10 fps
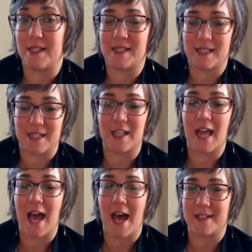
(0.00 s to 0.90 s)
but still
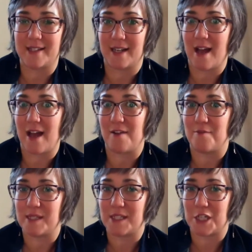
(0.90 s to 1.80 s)
has that kind
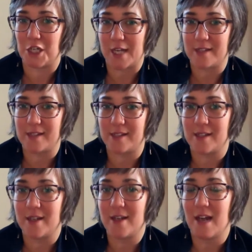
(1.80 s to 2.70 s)
of mysterious